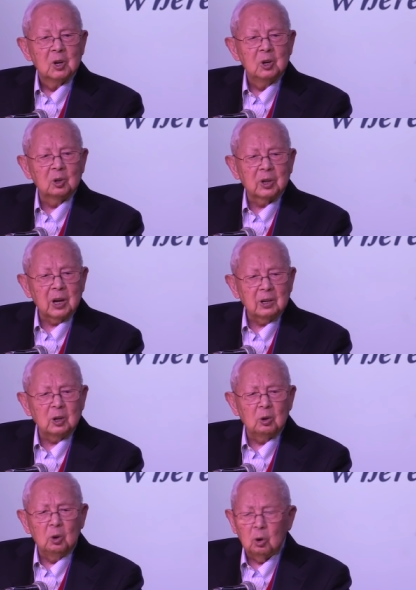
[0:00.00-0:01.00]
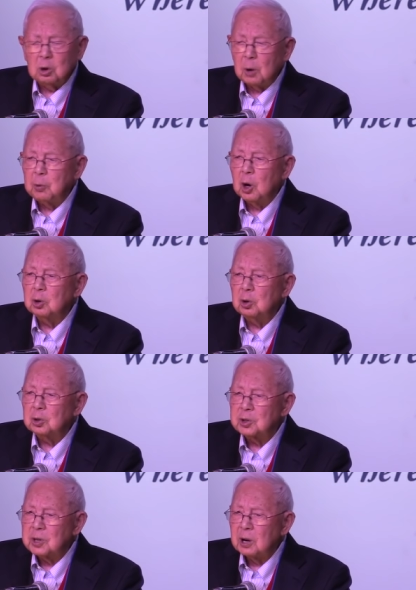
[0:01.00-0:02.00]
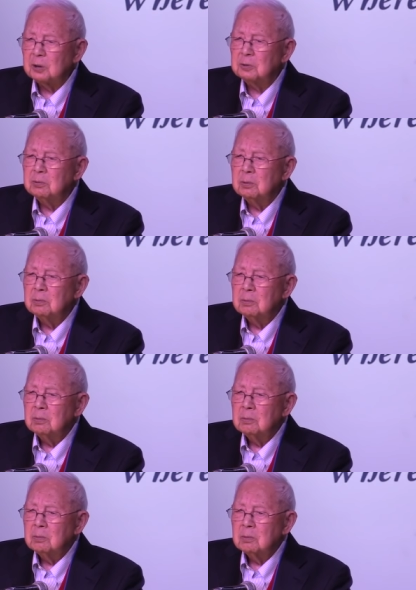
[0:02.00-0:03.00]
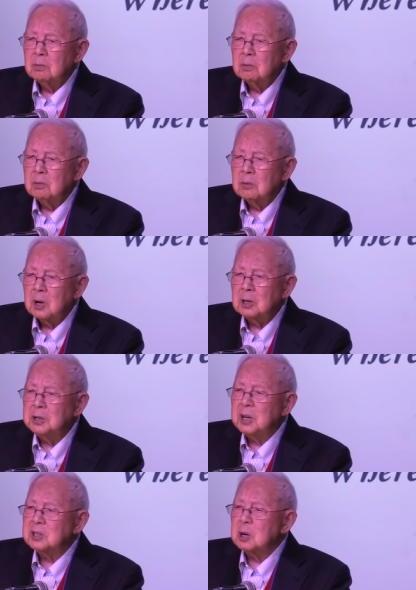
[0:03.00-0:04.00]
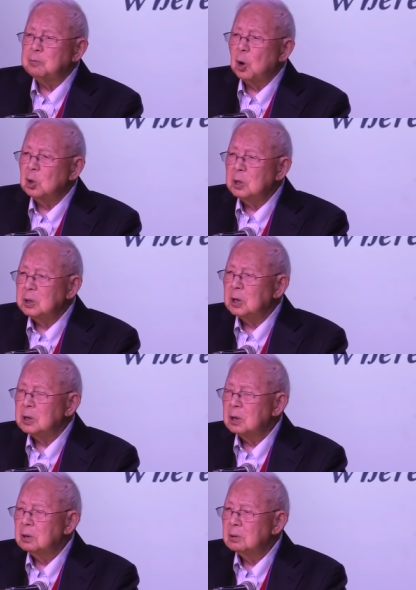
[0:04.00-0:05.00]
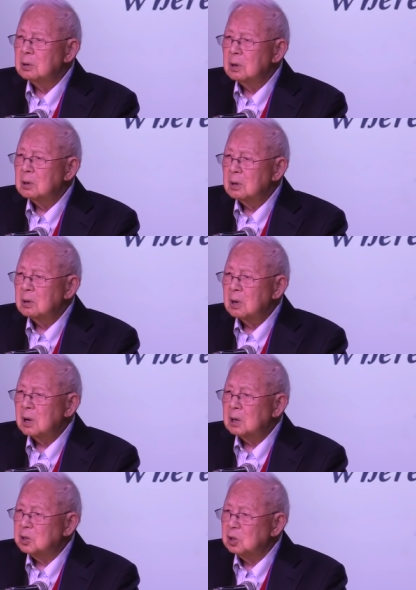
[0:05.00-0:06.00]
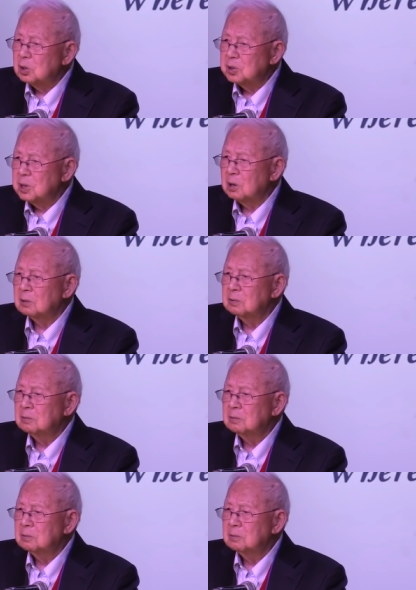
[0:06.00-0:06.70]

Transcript: You tend to look upon yourself and disappointed at yourself.